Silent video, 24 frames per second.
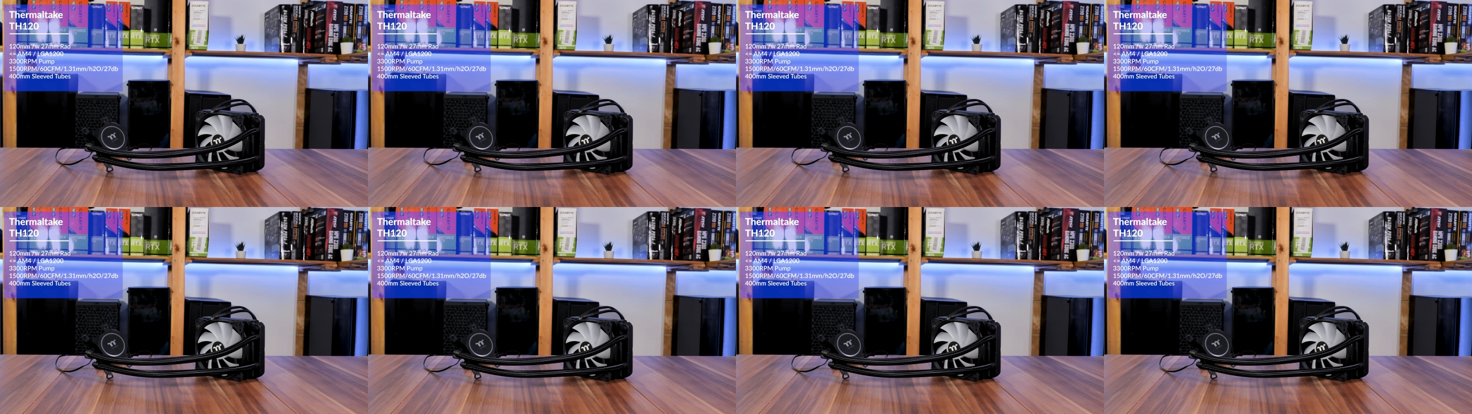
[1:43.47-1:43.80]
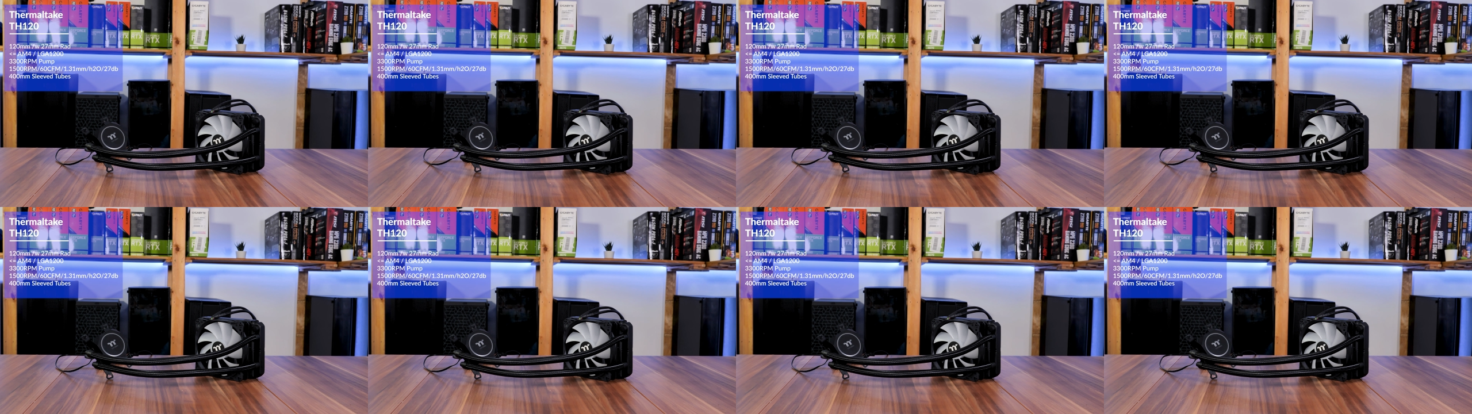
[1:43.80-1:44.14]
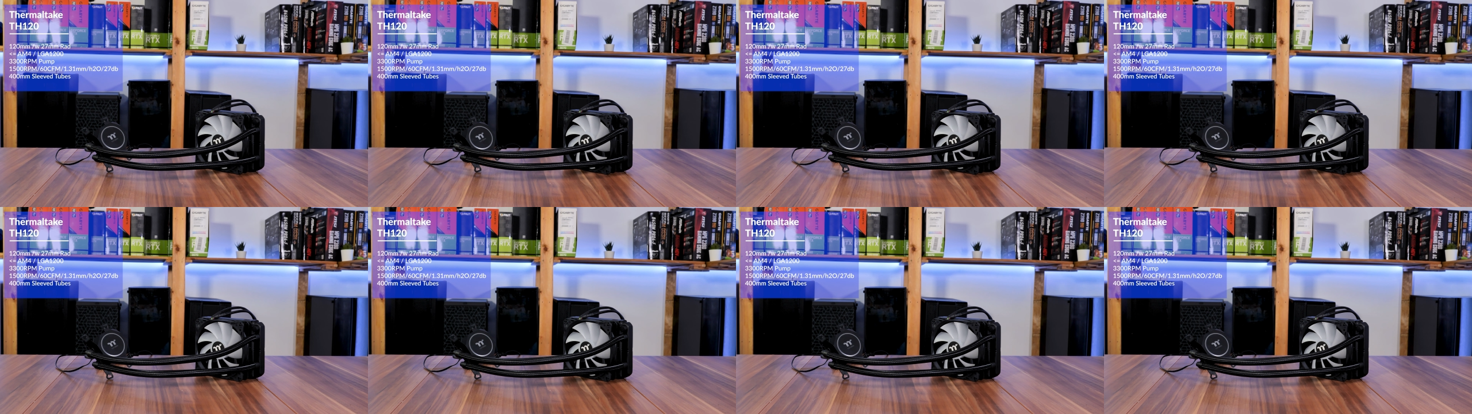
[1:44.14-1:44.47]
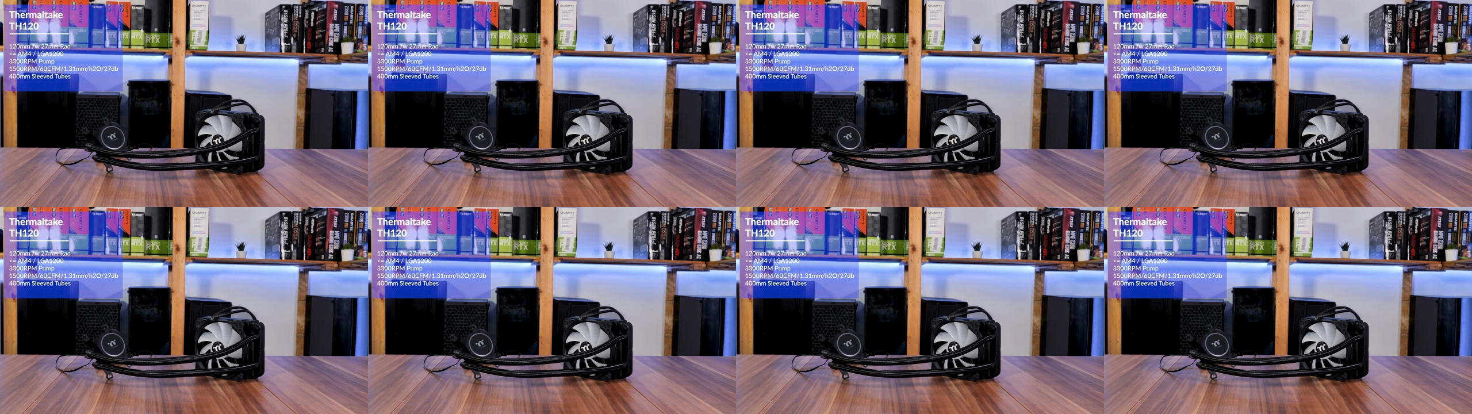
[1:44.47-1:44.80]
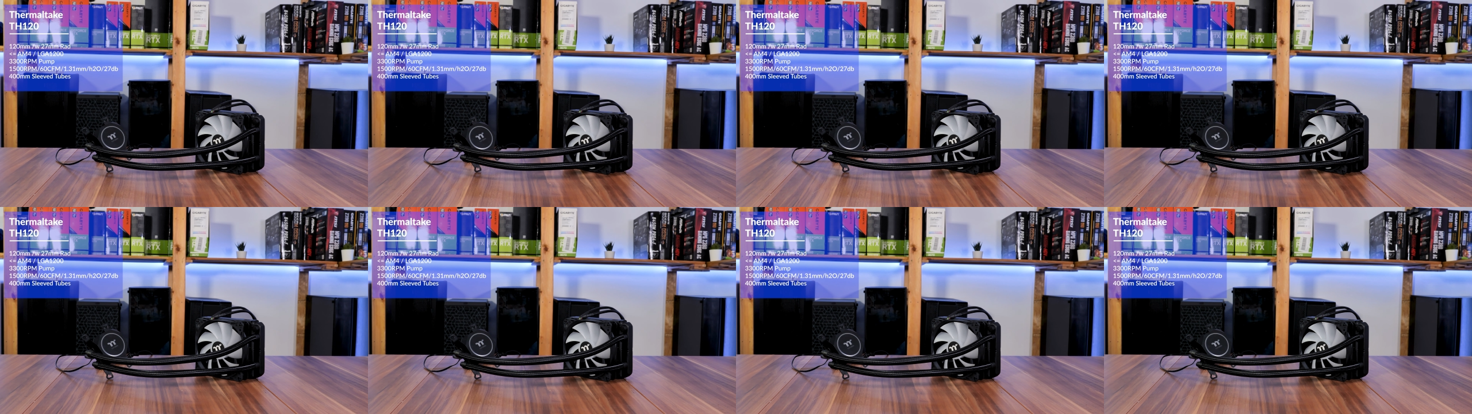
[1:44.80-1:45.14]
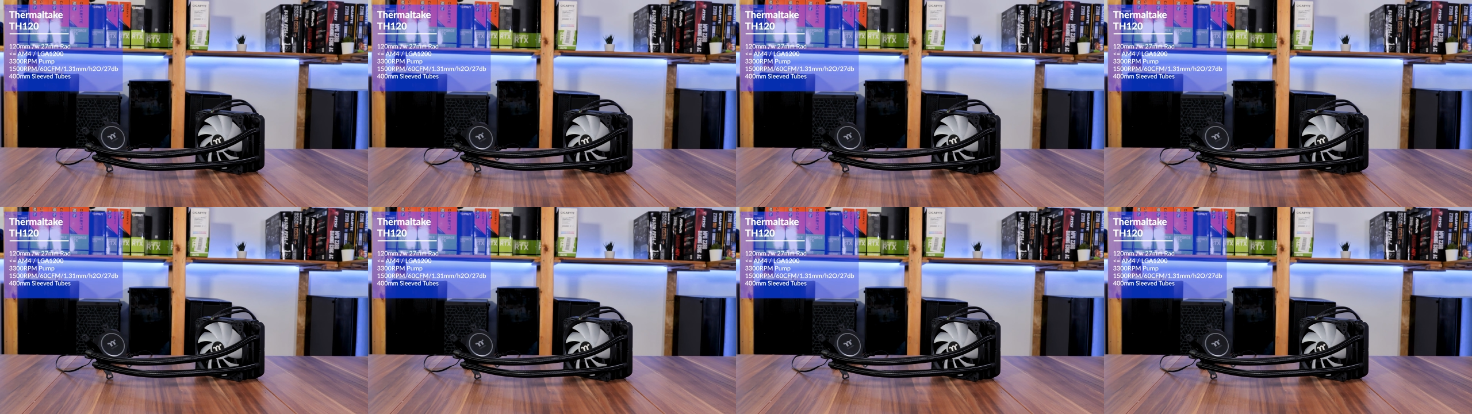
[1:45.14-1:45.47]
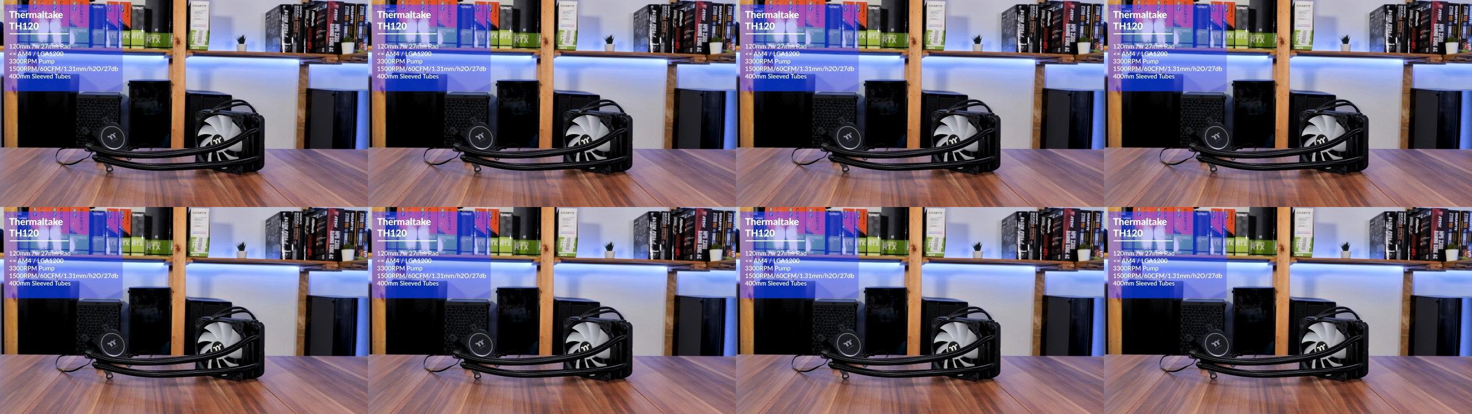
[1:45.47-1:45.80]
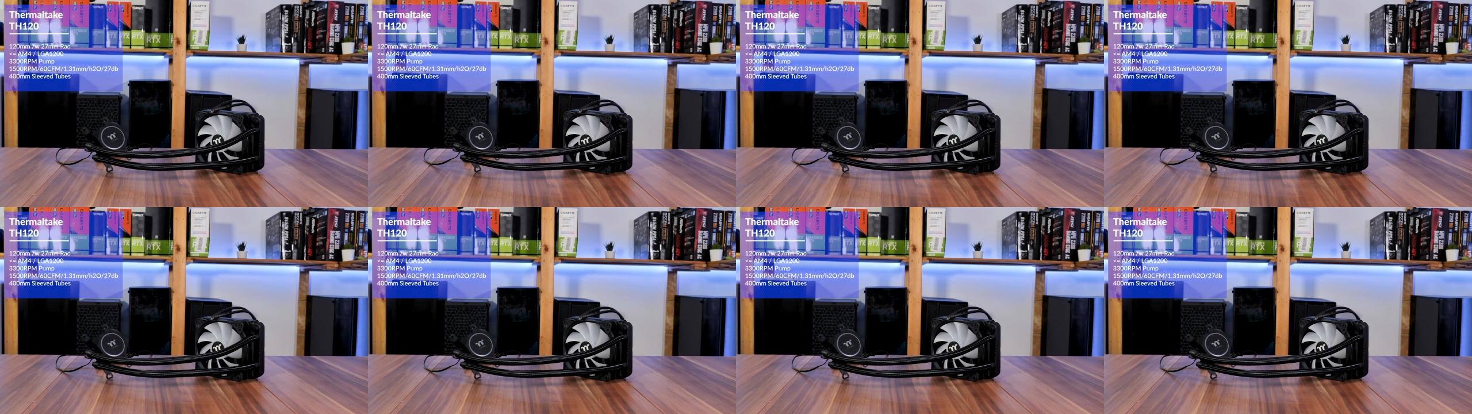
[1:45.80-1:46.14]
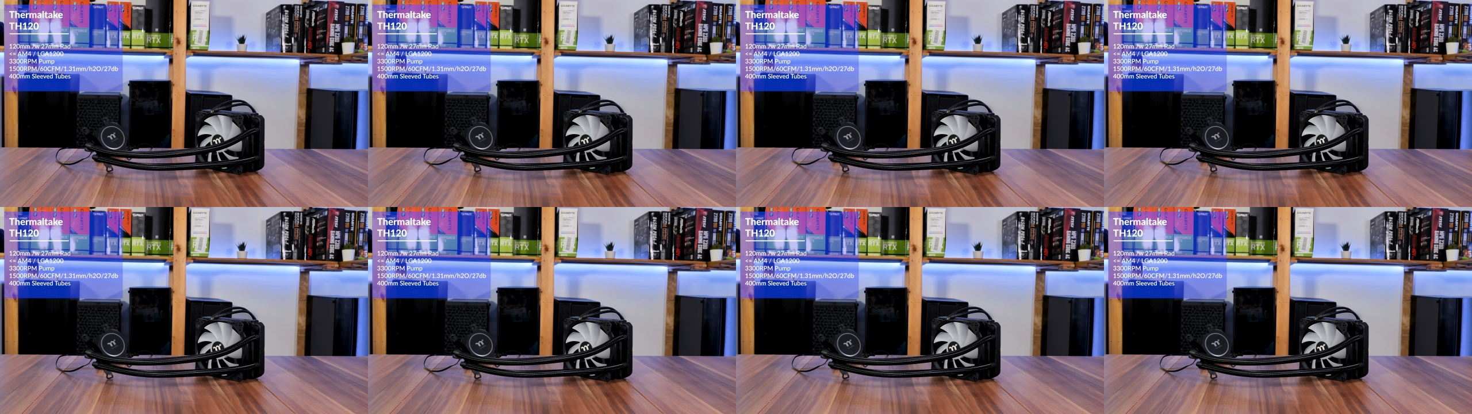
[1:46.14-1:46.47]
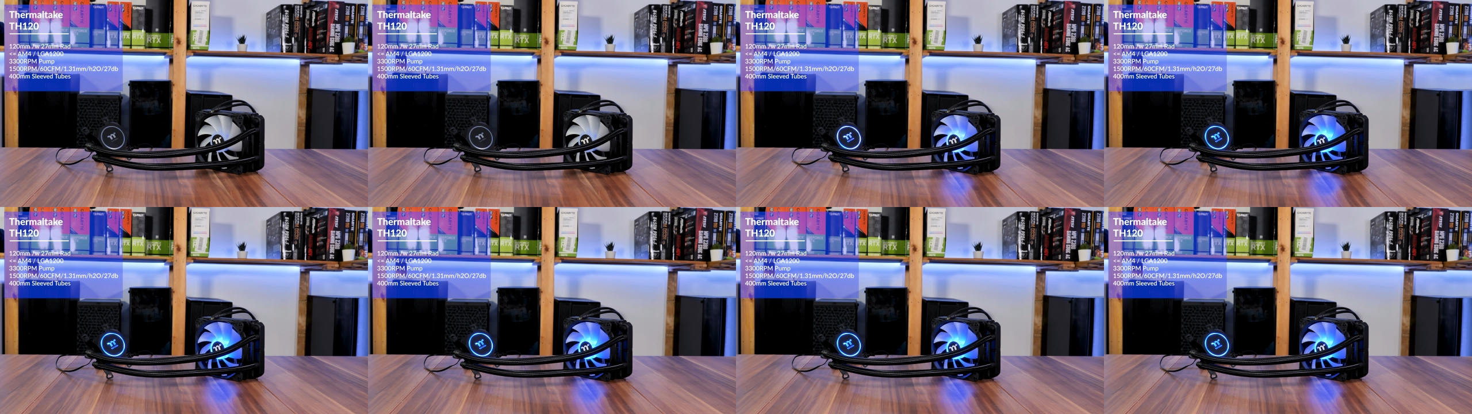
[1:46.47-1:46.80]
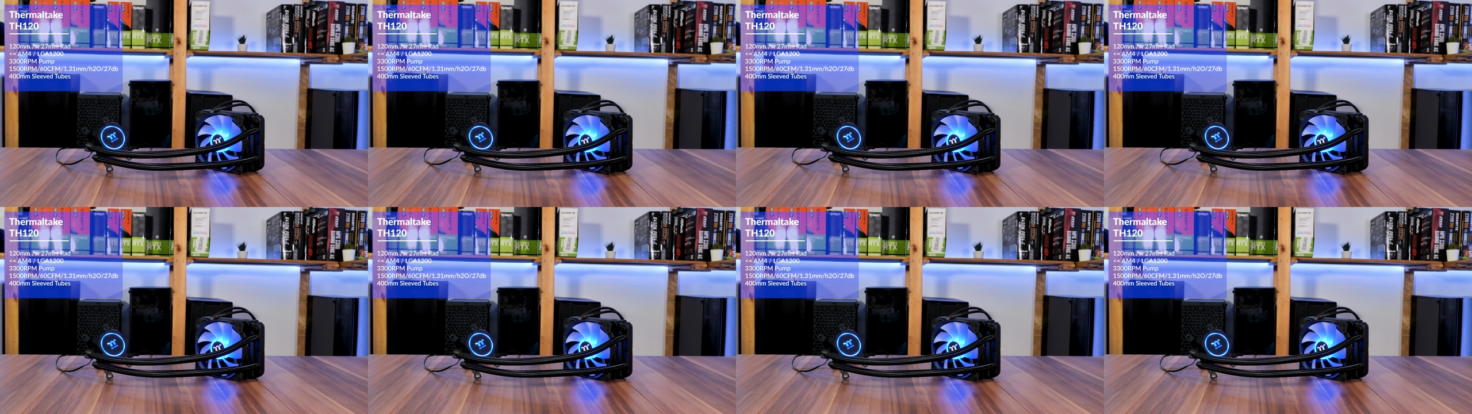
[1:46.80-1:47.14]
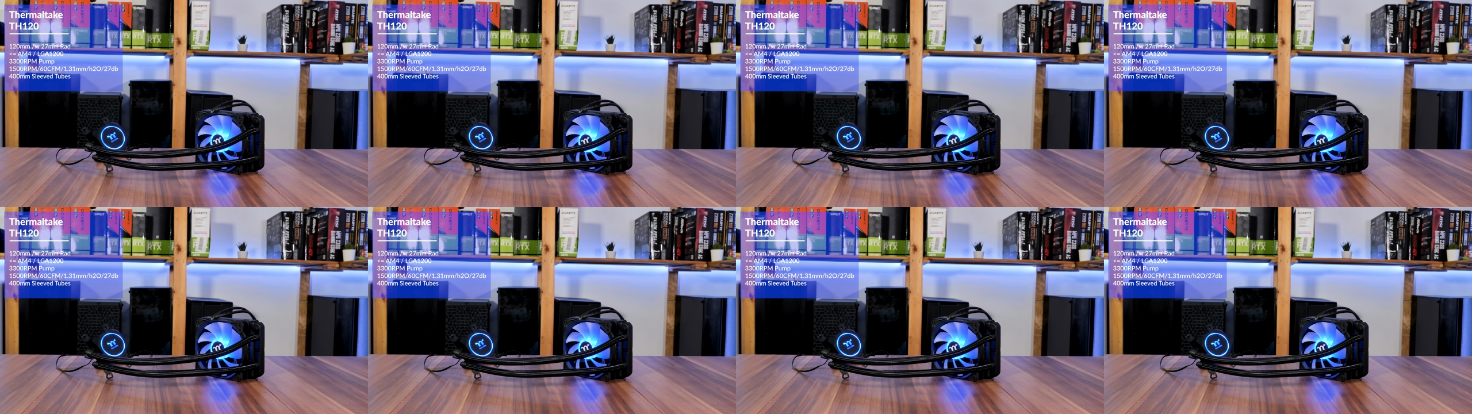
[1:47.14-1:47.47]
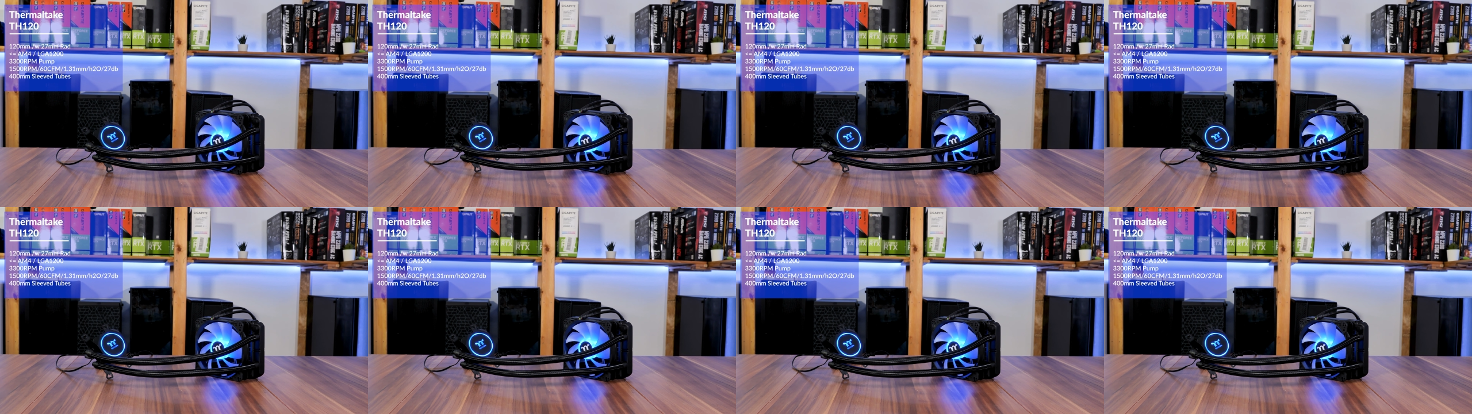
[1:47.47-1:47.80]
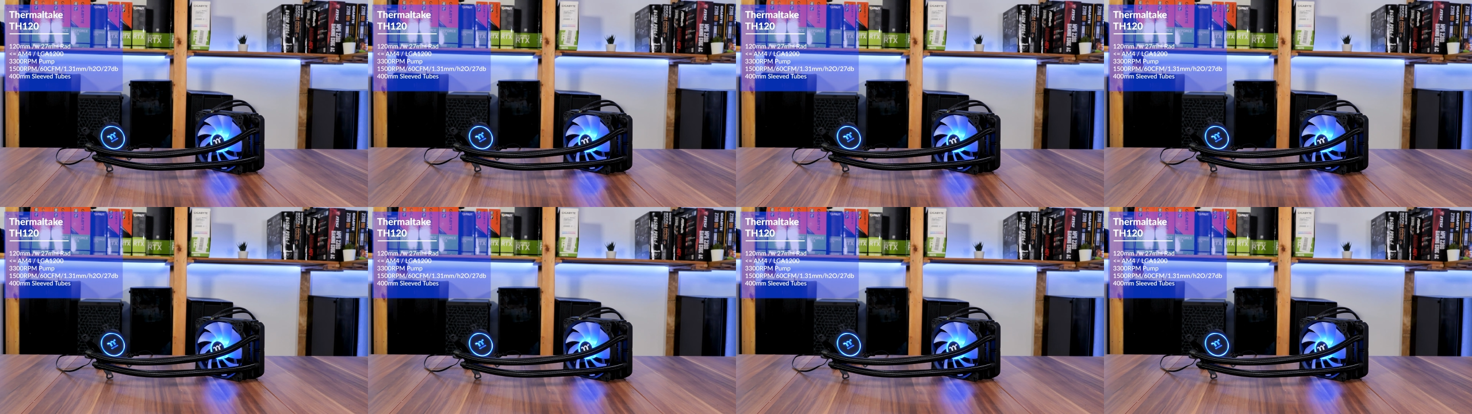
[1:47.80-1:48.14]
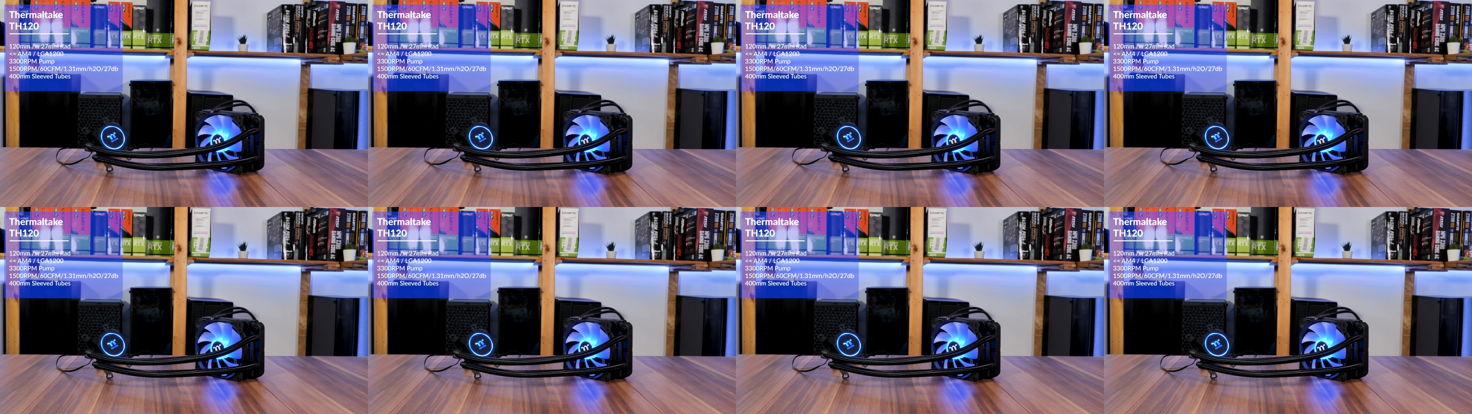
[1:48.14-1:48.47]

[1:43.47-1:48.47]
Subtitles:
Nobody's mouth can be seen.